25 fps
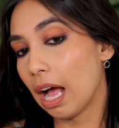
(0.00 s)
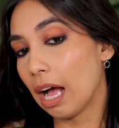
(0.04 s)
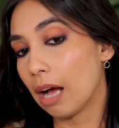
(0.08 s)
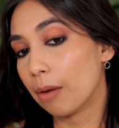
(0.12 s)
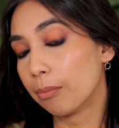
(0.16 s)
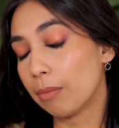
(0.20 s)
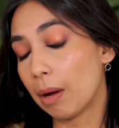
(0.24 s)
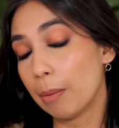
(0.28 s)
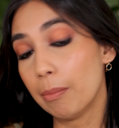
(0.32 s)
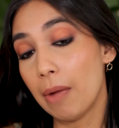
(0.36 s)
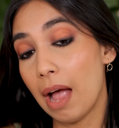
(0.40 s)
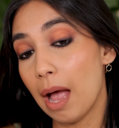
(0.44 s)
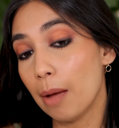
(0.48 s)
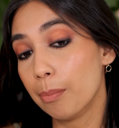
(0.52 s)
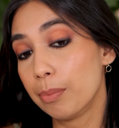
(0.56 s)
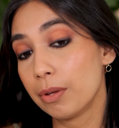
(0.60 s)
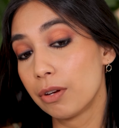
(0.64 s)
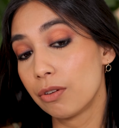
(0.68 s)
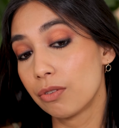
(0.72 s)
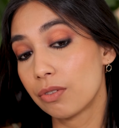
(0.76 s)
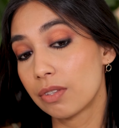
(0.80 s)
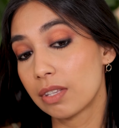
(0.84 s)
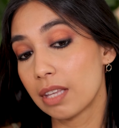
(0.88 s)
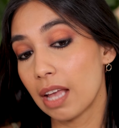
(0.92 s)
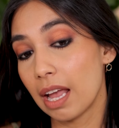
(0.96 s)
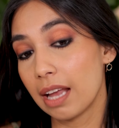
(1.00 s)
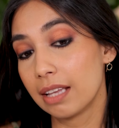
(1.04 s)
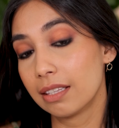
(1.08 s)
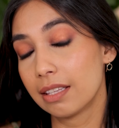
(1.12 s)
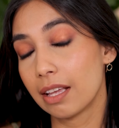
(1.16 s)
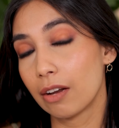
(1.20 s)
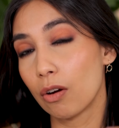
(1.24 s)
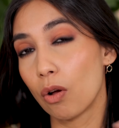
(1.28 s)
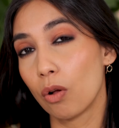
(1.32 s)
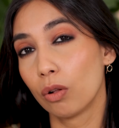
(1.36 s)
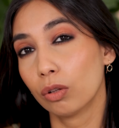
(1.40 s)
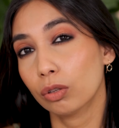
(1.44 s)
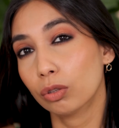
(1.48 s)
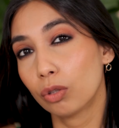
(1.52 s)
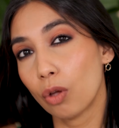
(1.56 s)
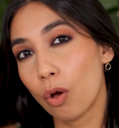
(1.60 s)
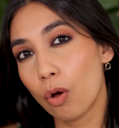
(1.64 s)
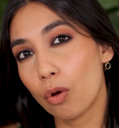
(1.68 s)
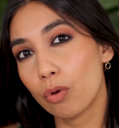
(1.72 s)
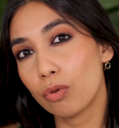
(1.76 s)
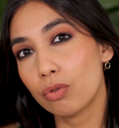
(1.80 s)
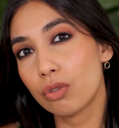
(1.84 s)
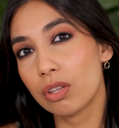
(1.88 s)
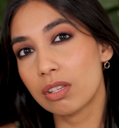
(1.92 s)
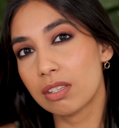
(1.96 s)
I'm happy to say that
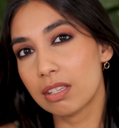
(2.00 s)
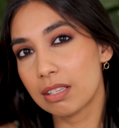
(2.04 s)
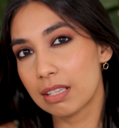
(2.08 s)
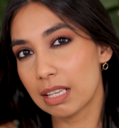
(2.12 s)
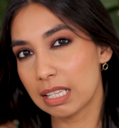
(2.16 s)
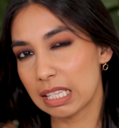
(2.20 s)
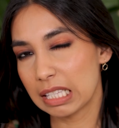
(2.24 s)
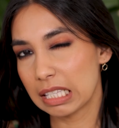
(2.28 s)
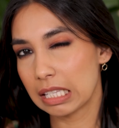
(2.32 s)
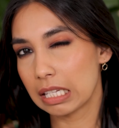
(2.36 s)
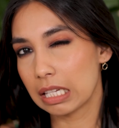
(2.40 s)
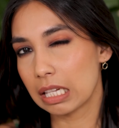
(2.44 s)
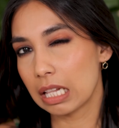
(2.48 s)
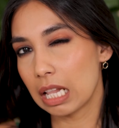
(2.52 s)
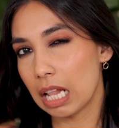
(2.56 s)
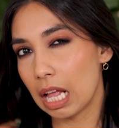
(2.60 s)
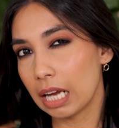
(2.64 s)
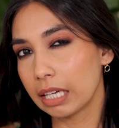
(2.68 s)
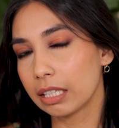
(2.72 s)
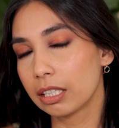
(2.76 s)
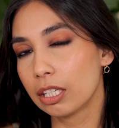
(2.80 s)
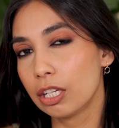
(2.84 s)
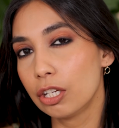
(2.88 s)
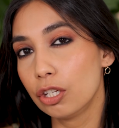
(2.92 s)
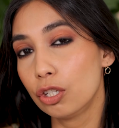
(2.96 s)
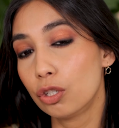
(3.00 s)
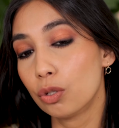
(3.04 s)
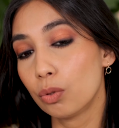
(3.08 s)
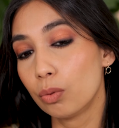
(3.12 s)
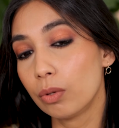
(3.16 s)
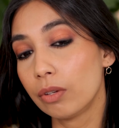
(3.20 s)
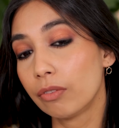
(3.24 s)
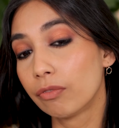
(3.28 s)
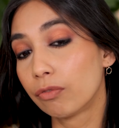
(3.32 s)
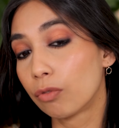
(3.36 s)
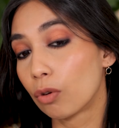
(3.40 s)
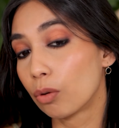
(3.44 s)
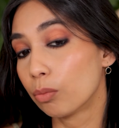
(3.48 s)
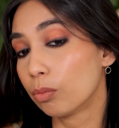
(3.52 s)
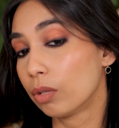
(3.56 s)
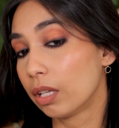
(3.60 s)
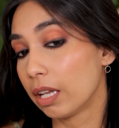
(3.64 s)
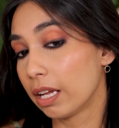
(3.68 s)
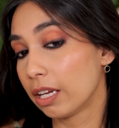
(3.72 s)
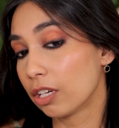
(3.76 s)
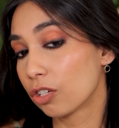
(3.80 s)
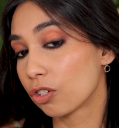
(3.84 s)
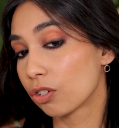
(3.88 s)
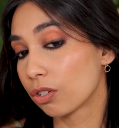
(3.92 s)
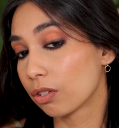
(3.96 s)
although this is a slightly dewy
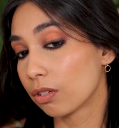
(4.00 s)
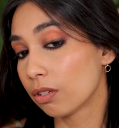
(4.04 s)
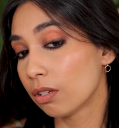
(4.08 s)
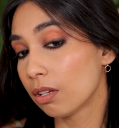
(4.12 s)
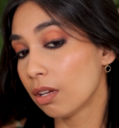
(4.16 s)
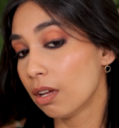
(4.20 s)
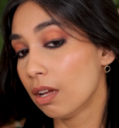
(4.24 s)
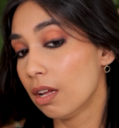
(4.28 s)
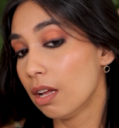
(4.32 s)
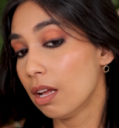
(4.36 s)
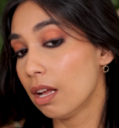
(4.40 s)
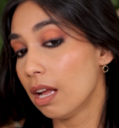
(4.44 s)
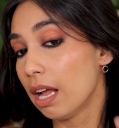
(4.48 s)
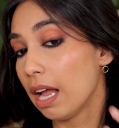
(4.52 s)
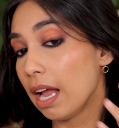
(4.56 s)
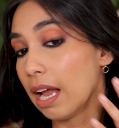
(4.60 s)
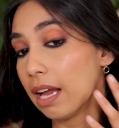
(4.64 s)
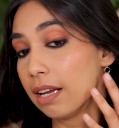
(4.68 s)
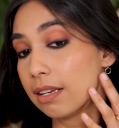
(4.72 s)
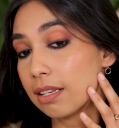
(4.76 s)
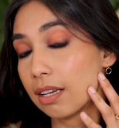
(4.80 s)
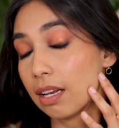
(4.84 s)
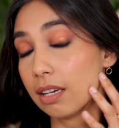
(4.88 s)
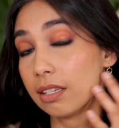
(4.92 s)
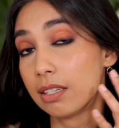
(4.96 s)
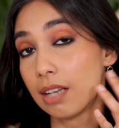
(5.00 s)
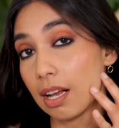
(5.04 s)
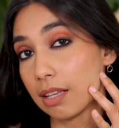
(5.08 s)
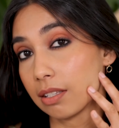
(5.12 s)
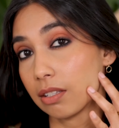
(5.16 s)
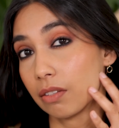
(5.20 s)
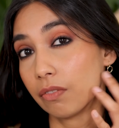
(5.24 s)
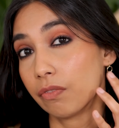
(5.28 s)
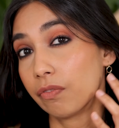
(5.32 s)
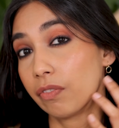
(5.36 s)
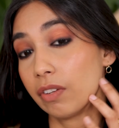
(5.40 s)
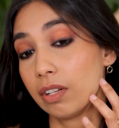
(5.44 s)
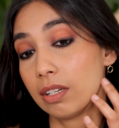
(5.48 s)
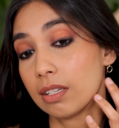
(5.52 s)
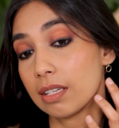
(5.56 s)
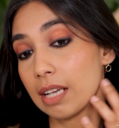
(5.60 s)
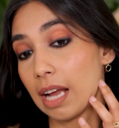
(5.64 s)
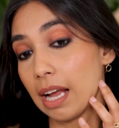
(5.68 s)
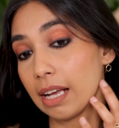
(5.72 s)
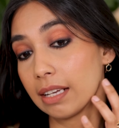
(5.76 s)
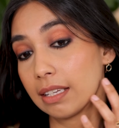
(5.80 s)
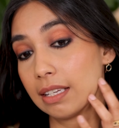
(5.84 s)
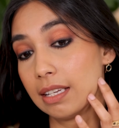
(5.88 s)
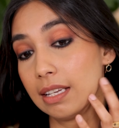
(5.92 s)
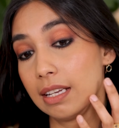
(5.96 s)
formulation, it doesn't feel
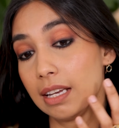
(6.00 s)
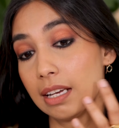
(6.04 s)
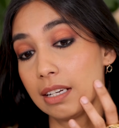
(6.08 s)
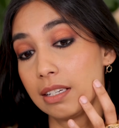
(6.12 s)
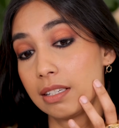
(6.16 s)
tacky.